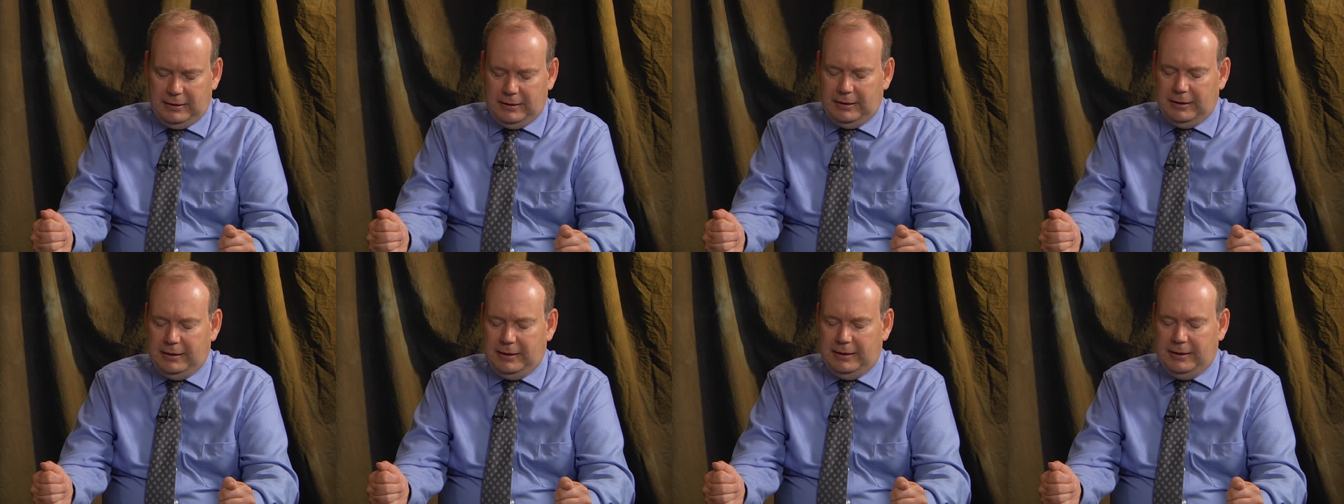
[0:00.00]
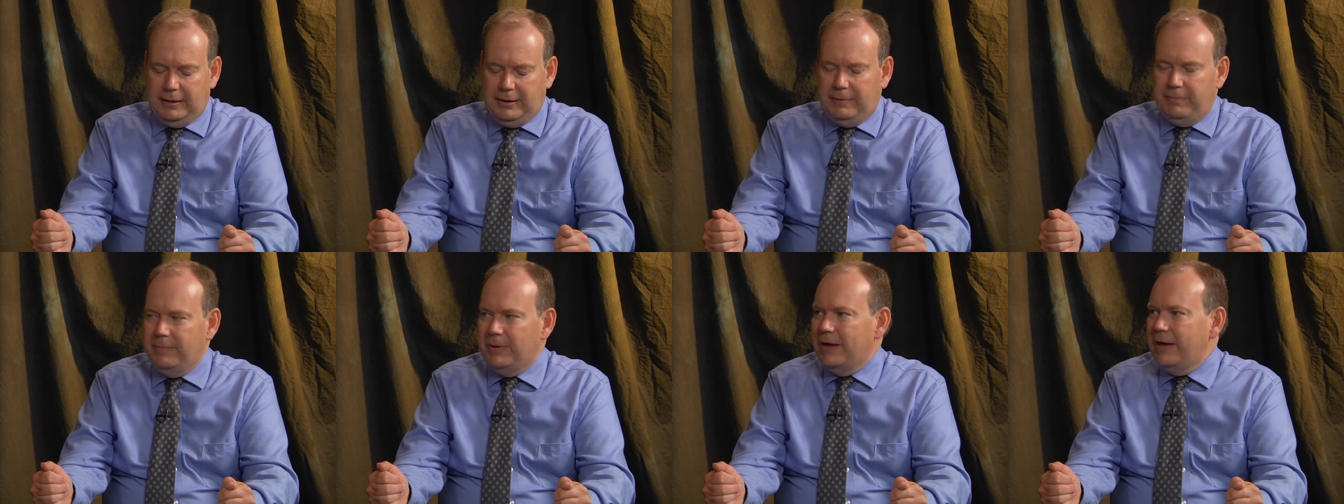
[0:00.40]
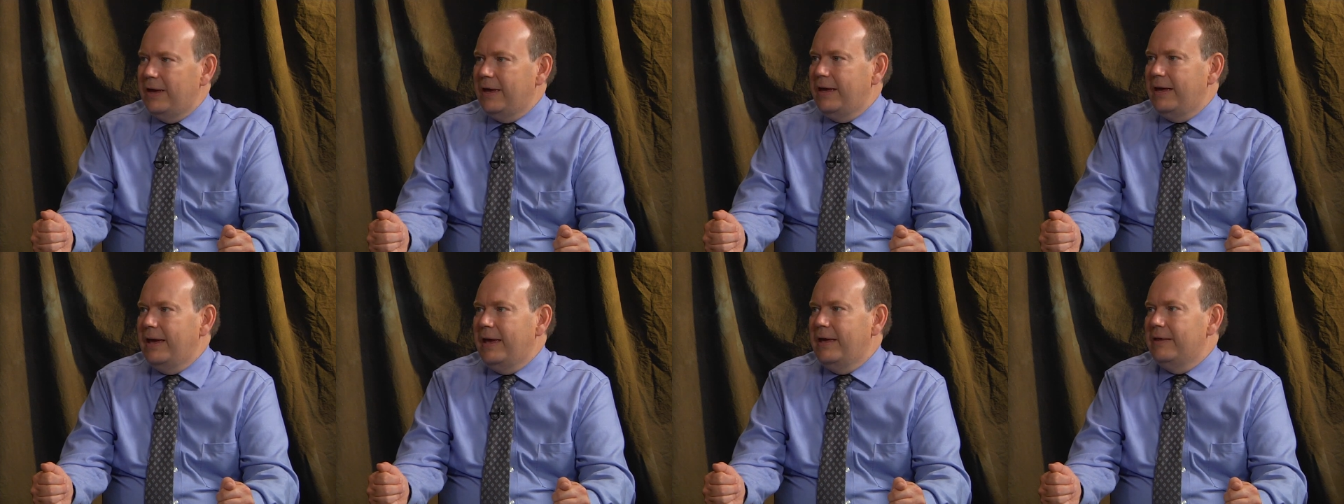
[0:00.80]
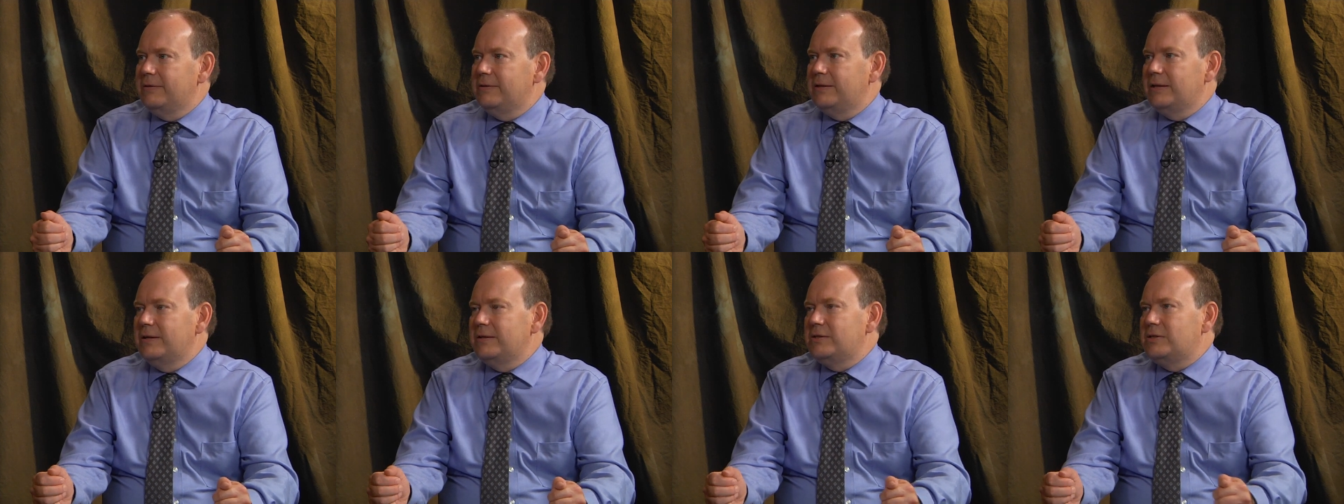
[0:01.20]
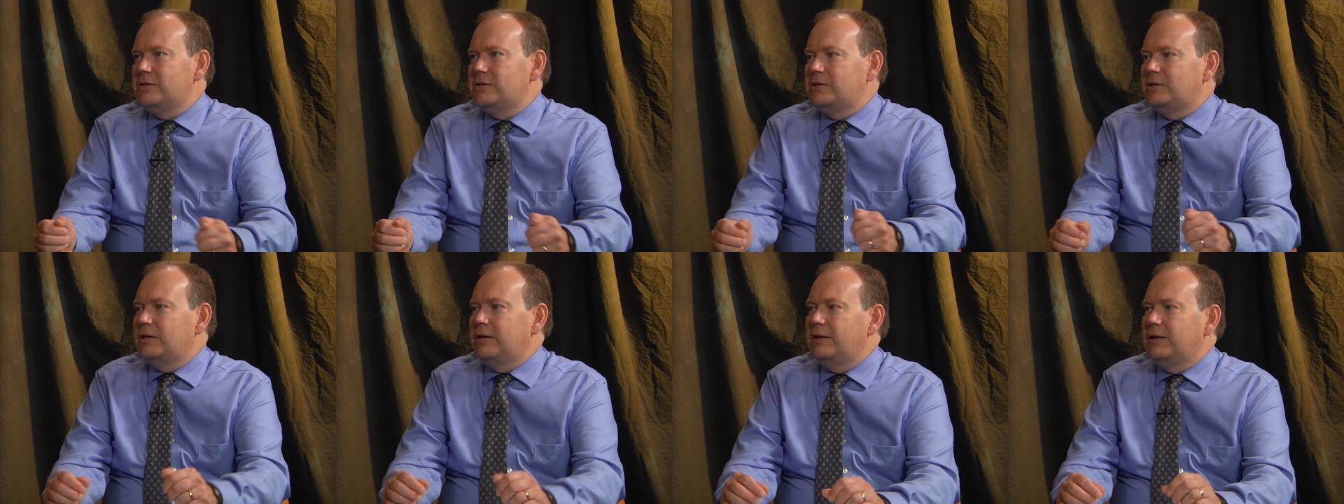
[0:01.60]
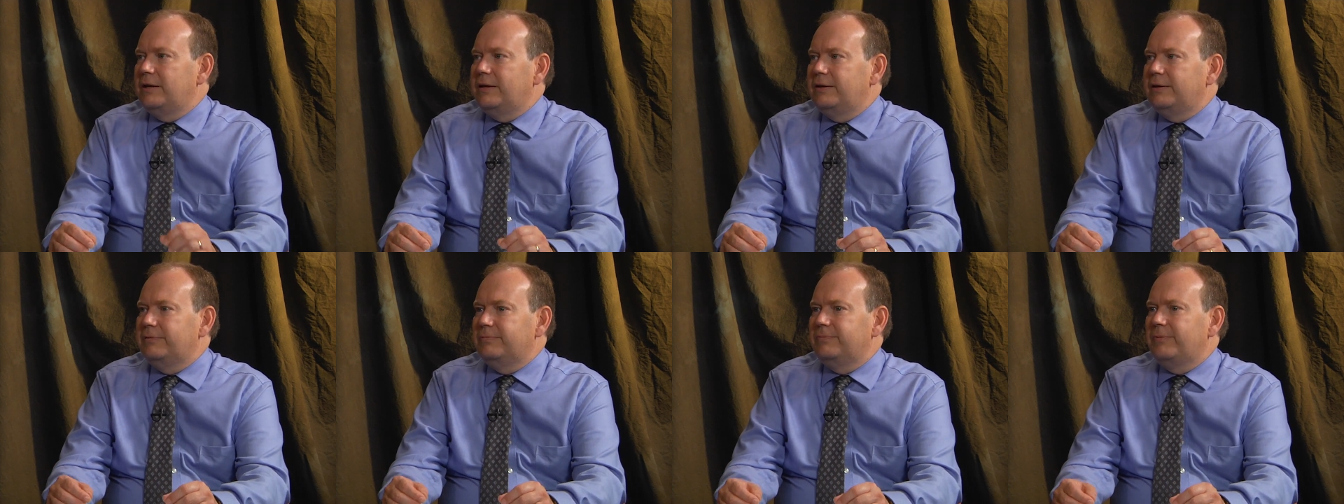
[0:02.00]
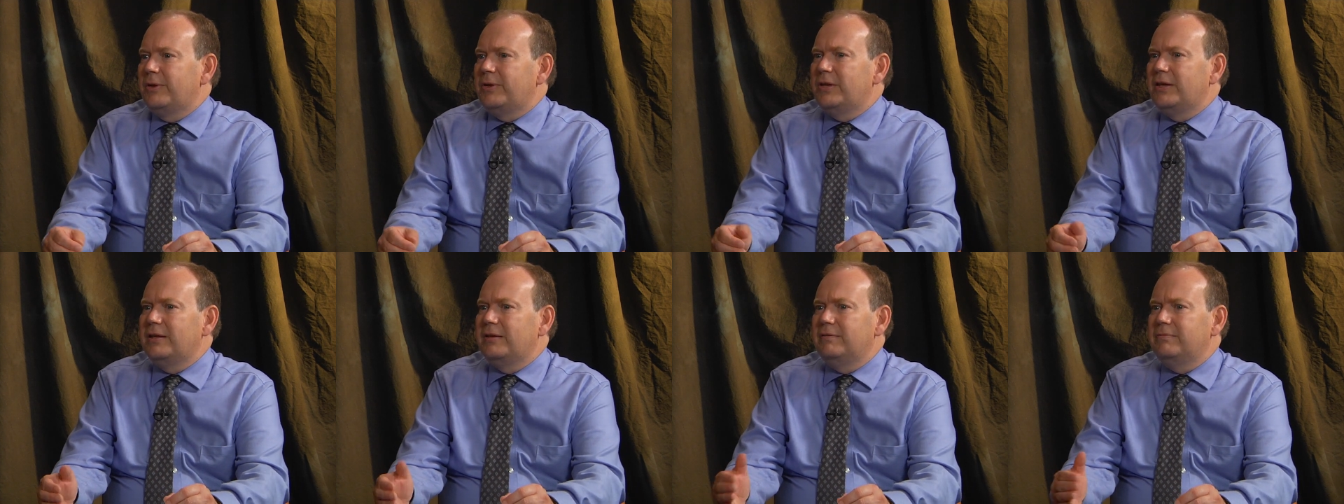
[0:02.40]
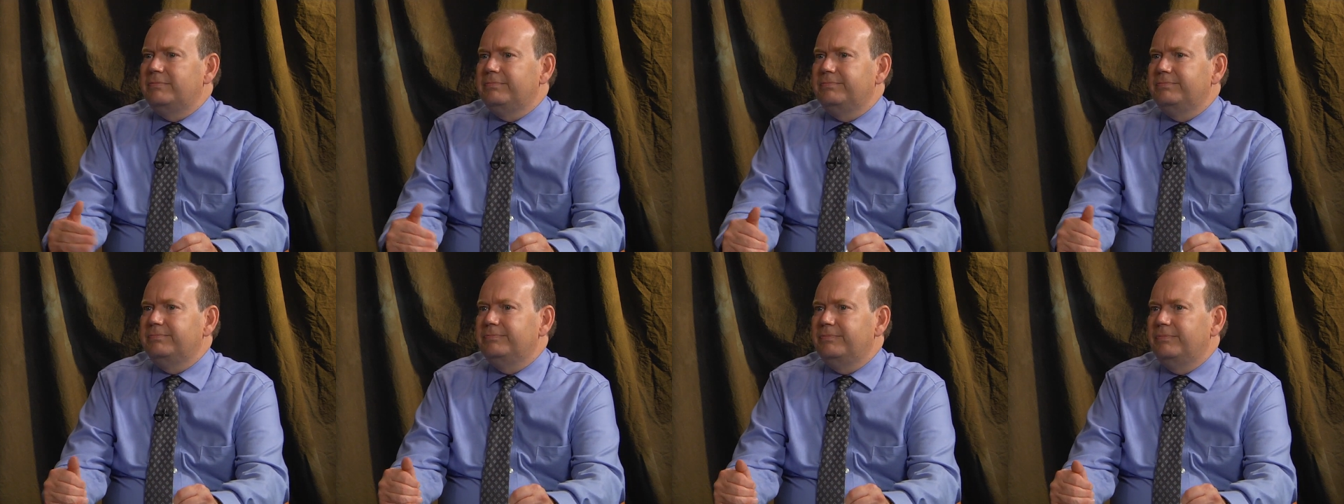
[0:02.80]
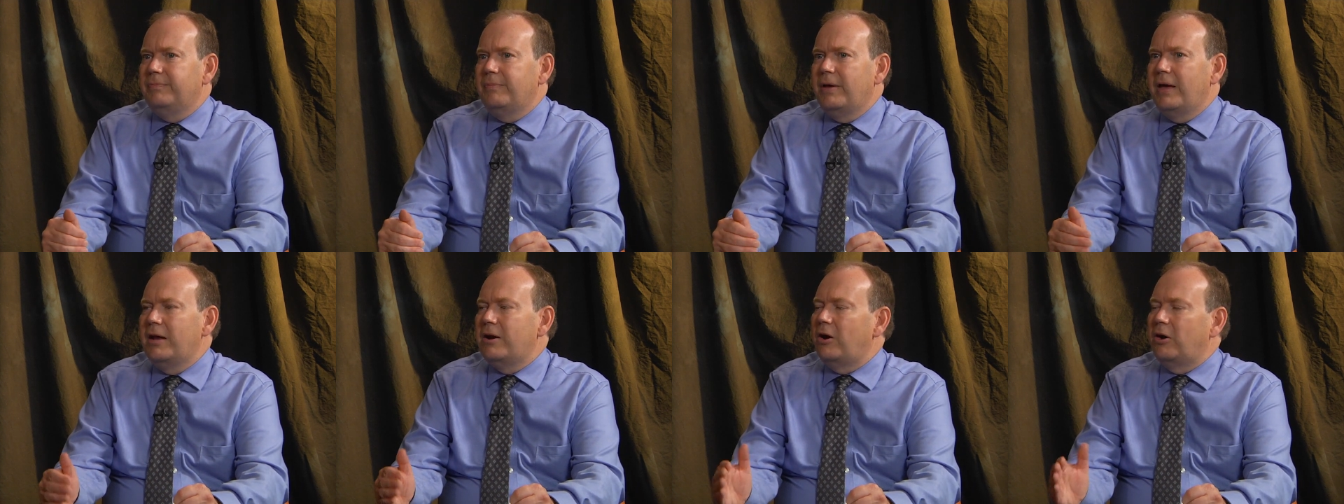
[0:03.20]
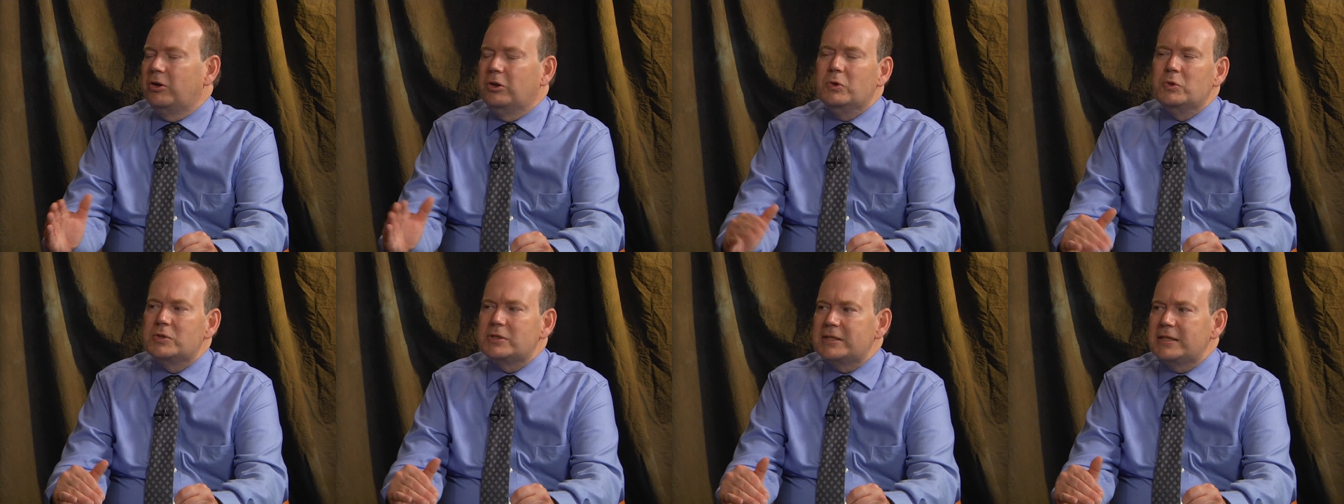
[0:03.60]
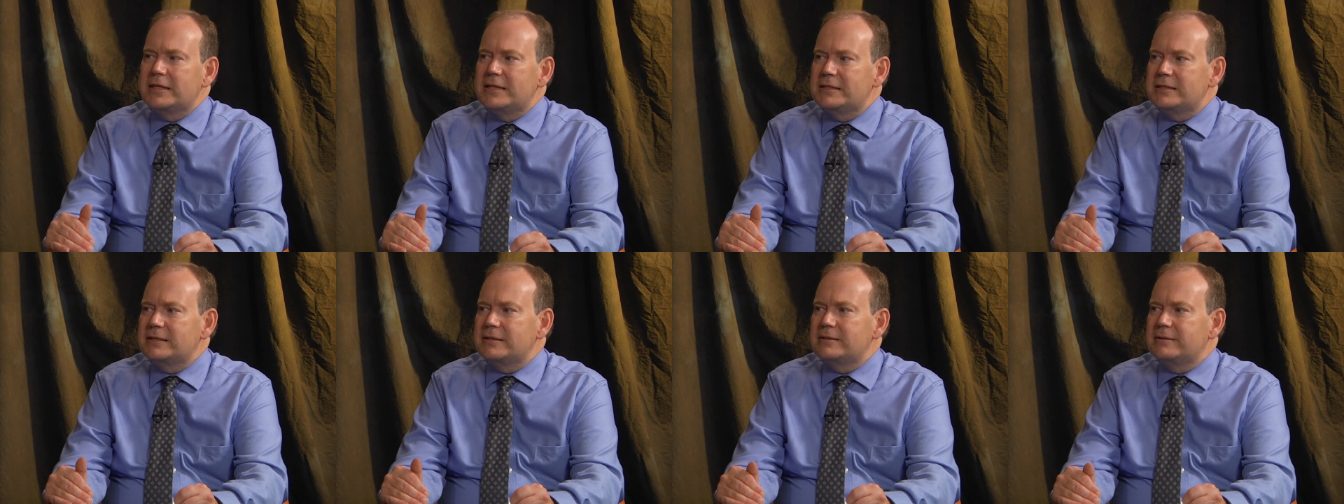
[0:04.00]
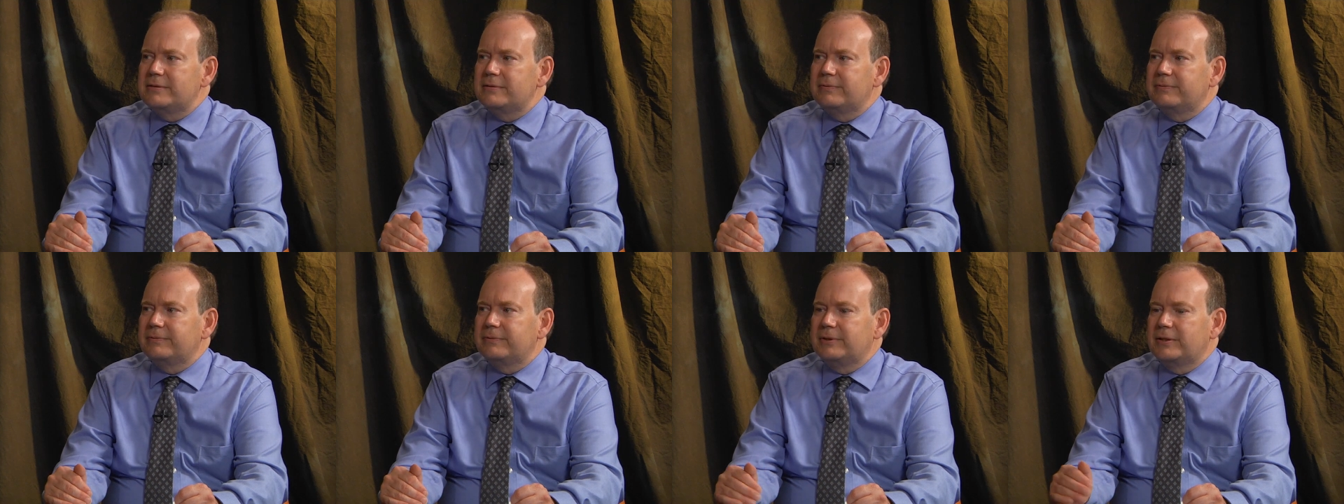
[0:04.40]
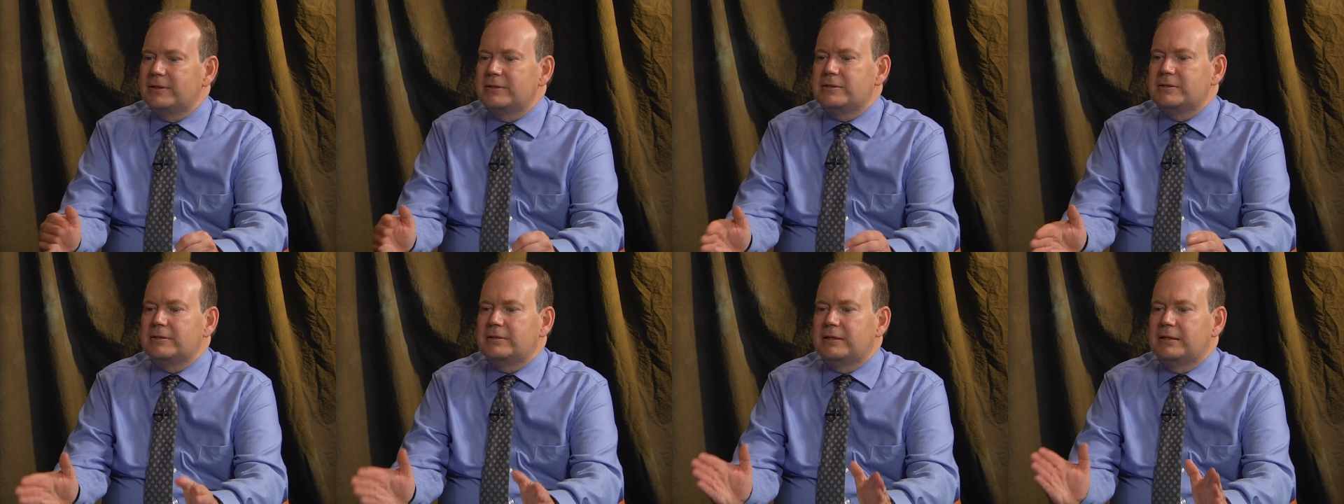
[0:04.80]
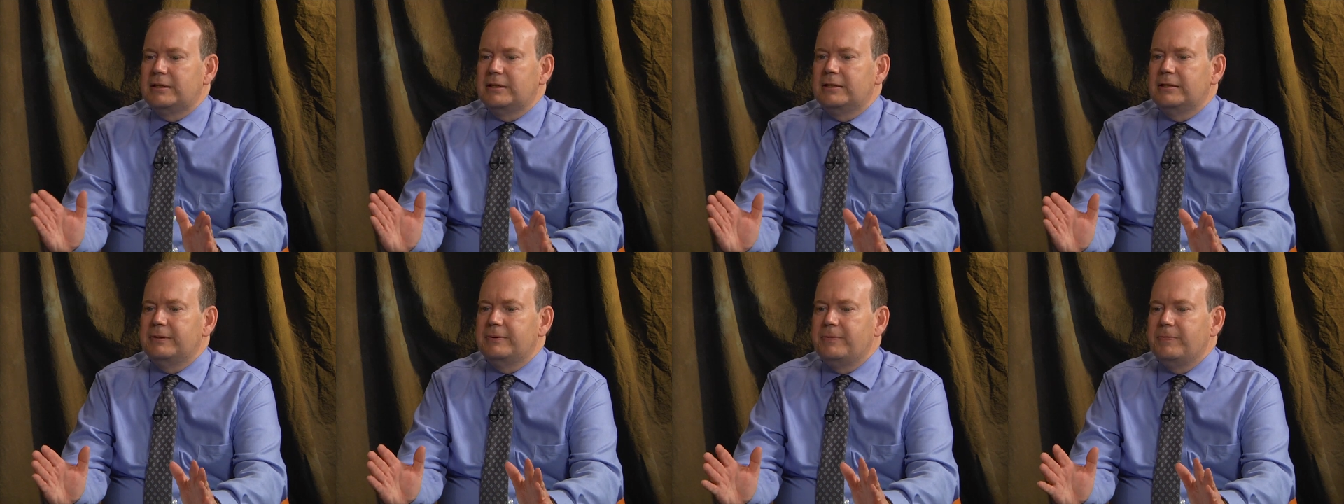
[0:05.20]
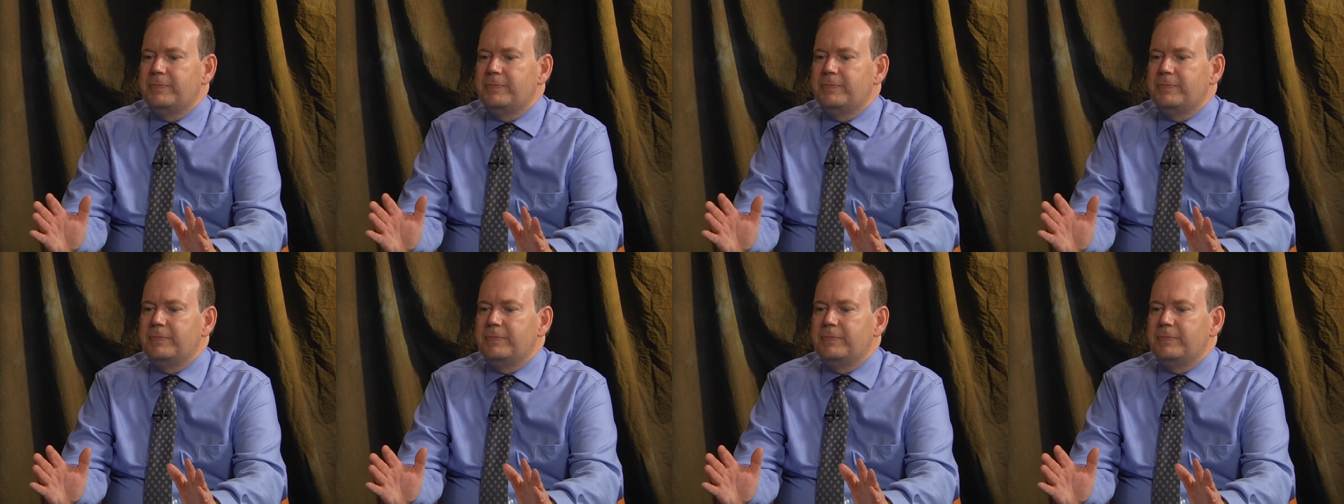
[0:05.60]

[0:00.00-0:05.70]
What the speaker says: and just looking at our use lists, because the